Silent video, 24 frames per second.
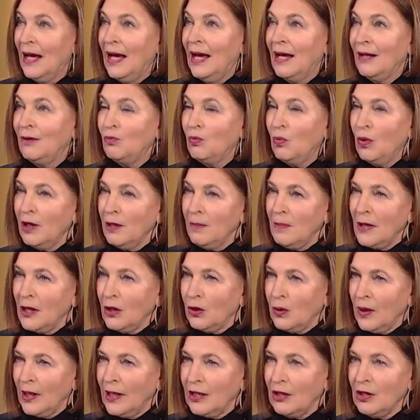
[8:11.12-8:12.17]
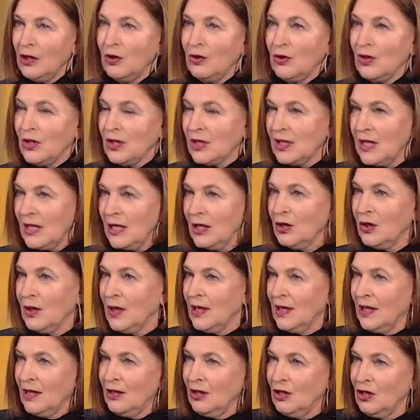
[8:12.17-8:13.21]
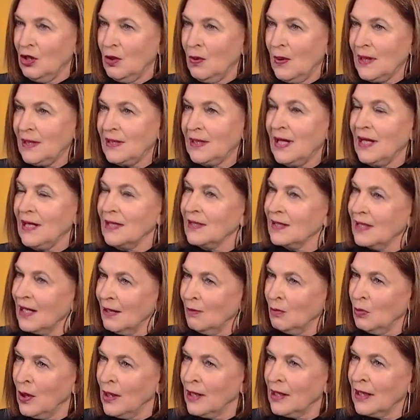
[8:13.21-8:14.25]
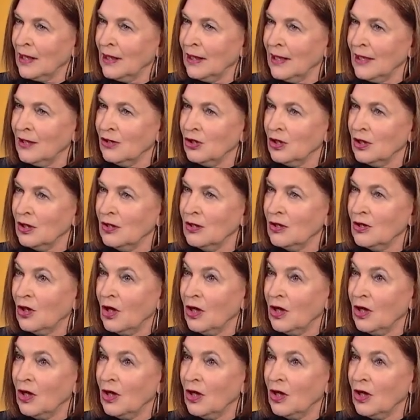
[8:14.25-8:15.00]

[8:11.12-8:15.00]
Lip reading: And what about credit unions here and in the USA? Same regulations?